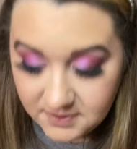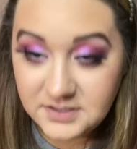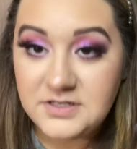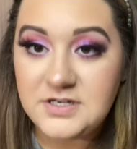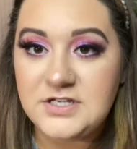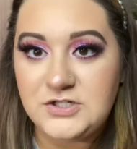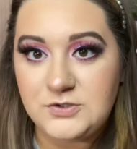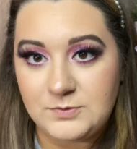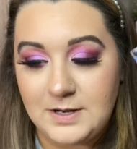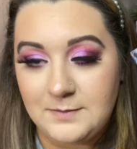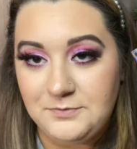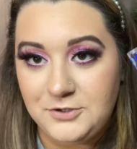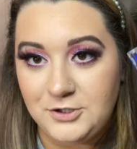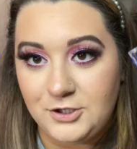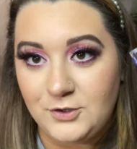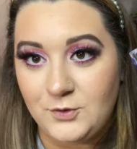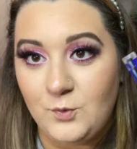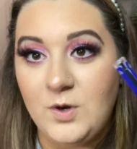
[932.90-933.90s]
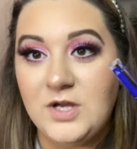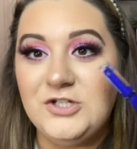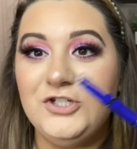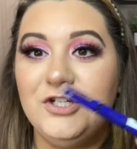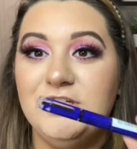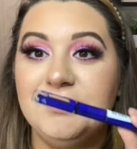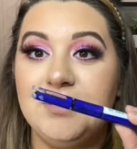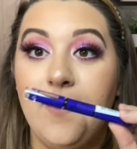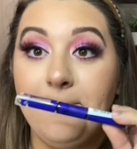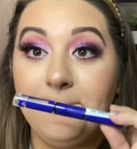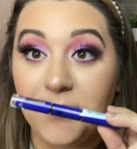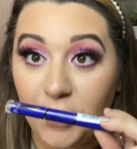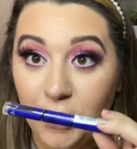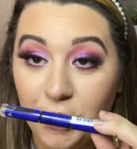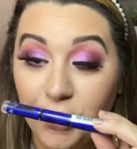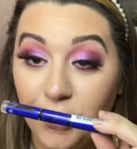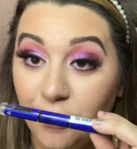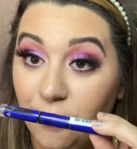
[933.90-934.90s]
Disruptor, which is
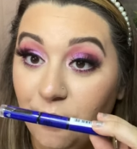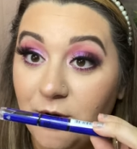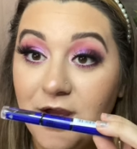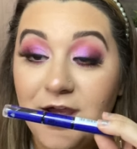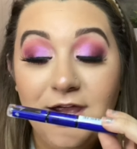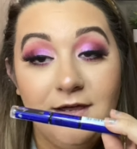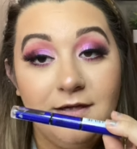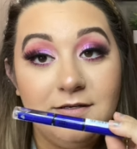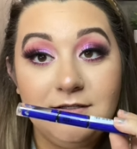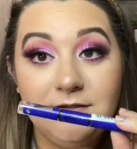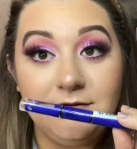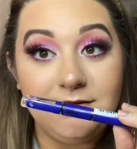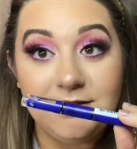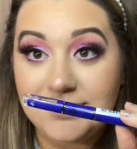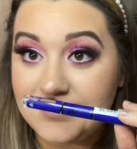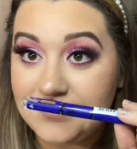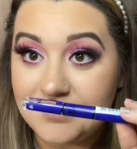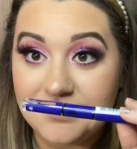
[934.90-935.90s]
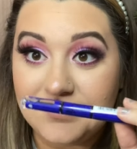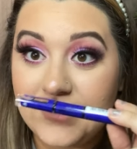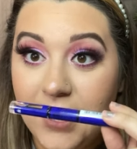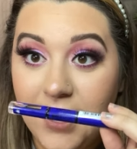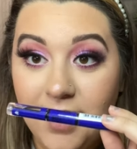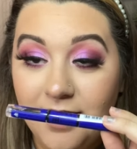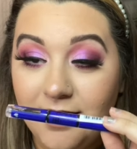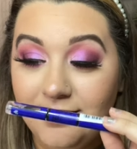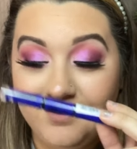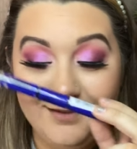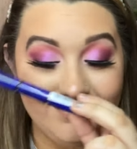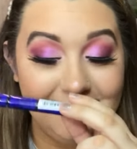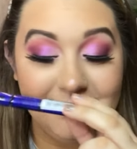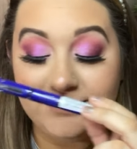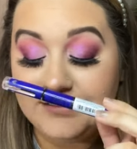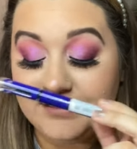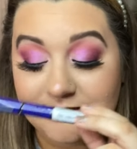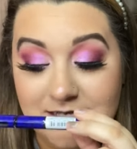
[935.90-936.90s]
blue. This is not, uh,
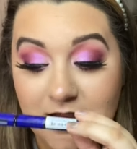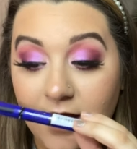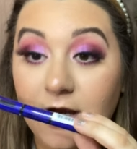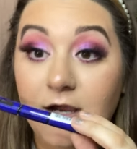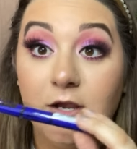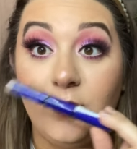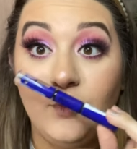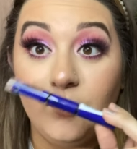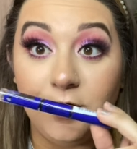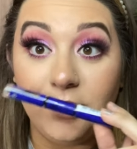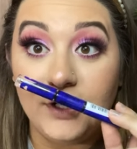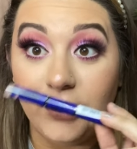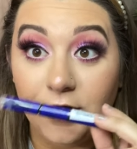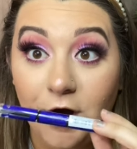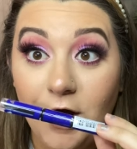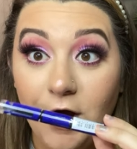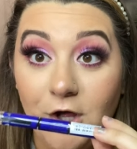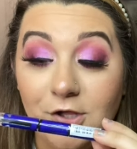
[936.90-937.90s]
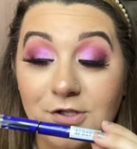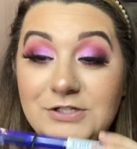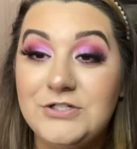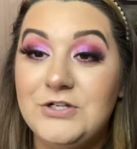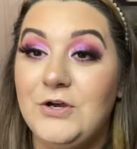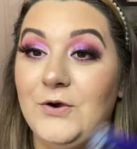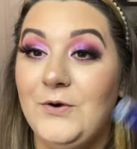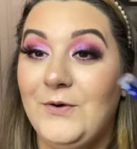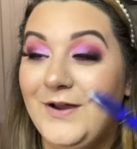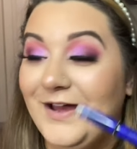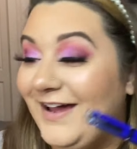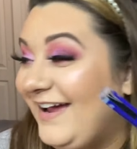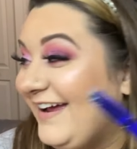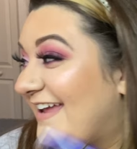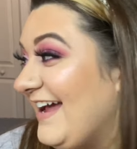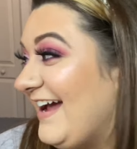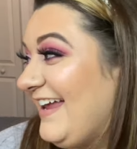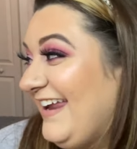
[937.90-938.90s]
this is not going to work at all. So I
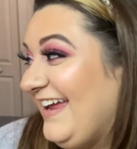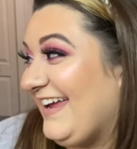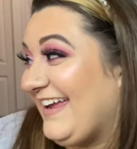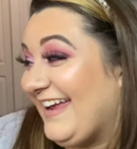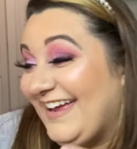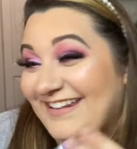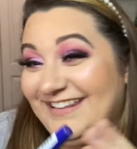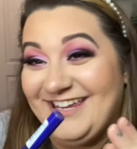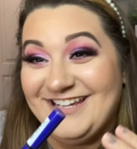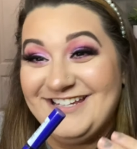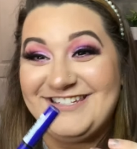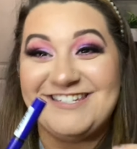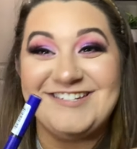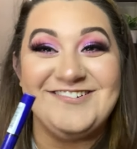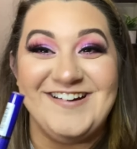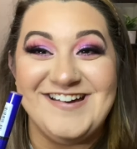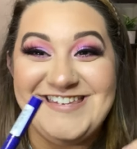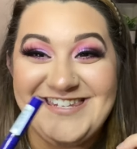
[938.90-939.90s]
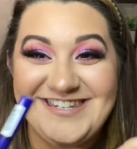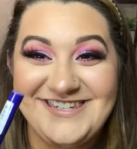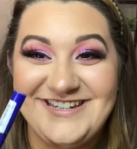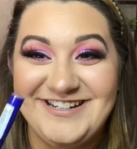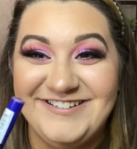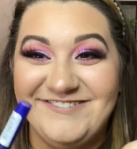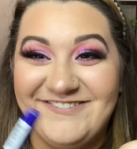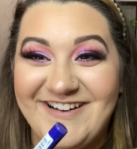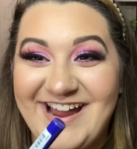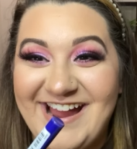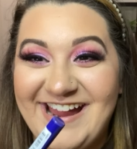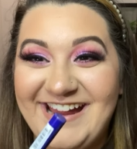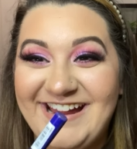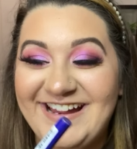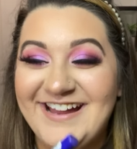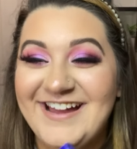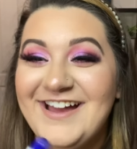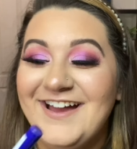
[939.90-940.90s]
gotta get this question
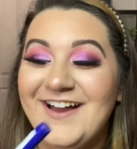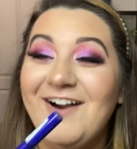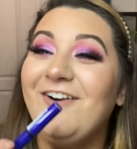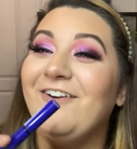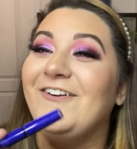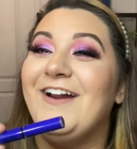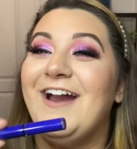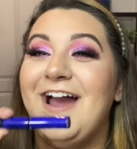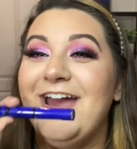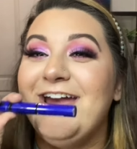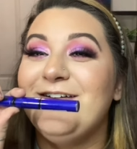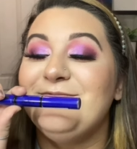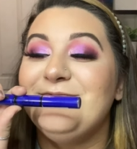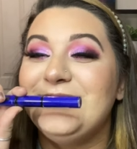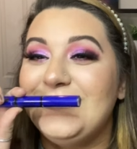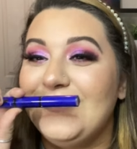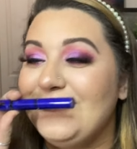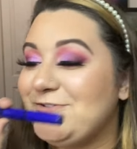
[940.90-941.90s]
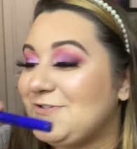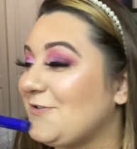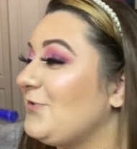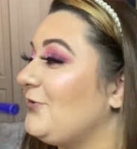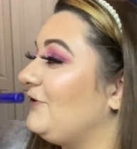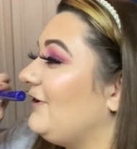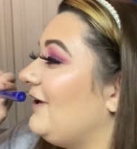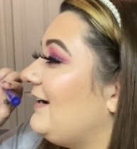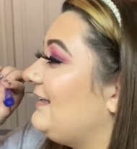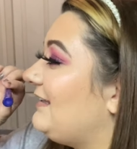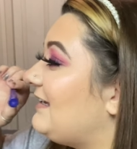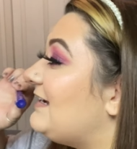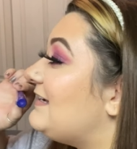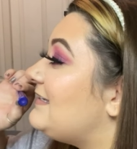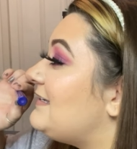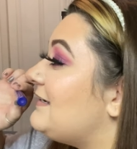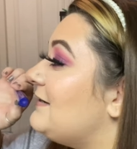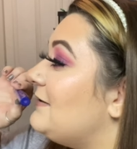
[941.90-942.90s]
right or I am so screwed. Look at
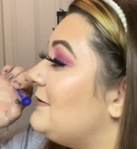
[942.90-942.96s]
this.